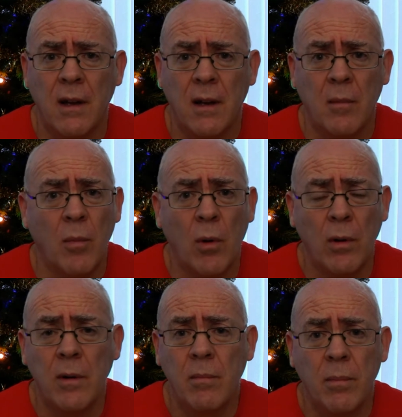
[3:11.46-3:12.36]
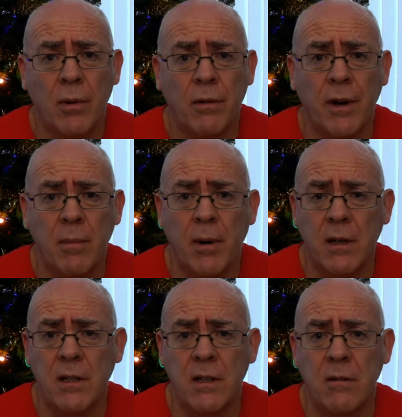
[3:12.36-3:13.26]
Morton put 3
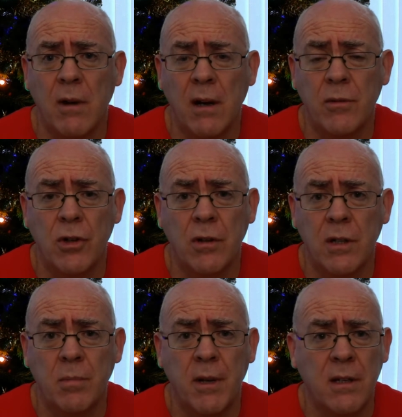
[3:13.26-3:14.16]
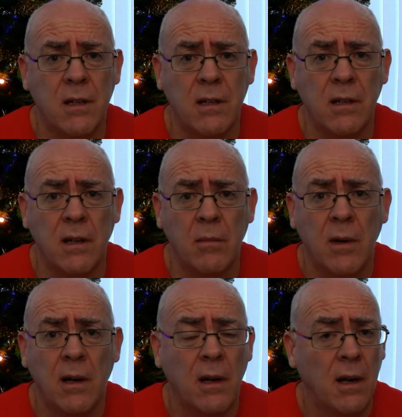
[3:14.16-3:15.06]
passes in relative short space of time.
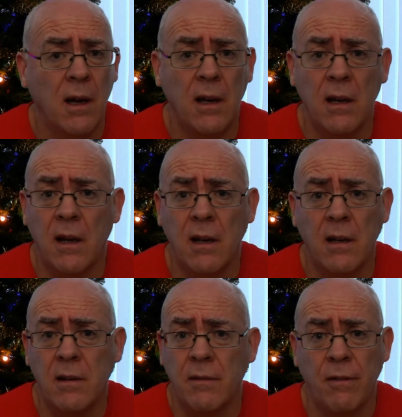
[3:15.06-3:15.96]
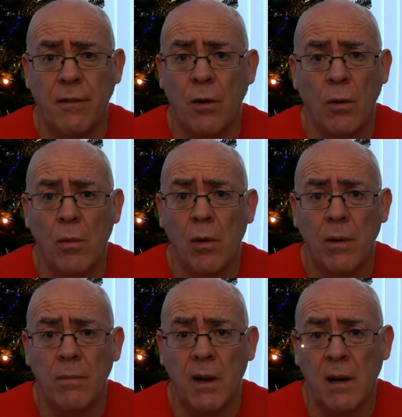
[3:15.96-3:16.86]
Ayr United
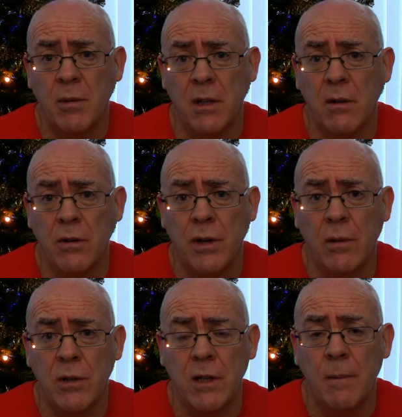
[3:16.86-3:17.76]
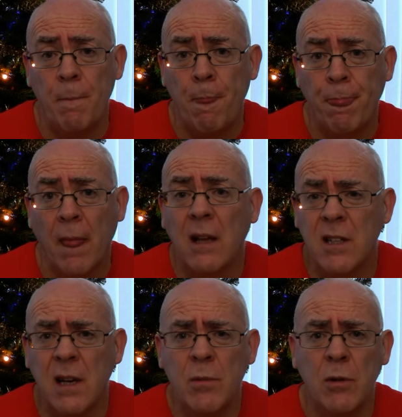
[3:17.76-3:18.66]
4-1, an absolute trouncing. It
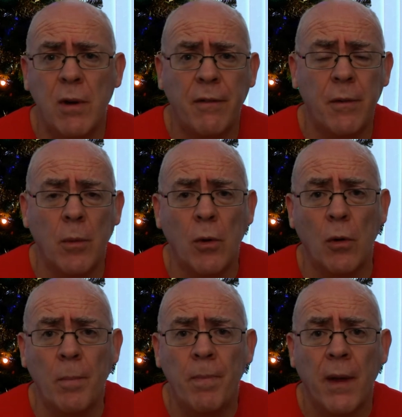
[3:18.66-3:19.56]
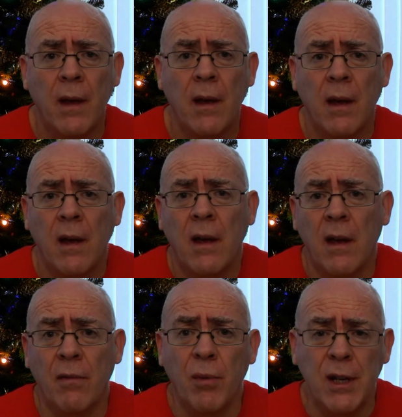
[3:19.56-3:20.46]
seems away from home,
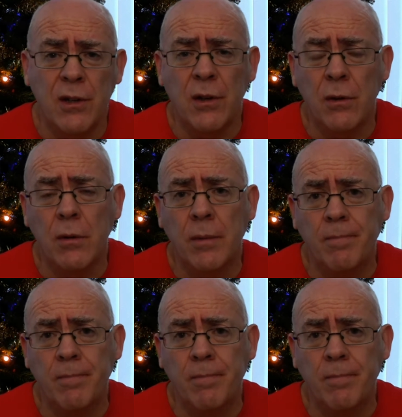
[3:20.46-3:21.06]
if we do,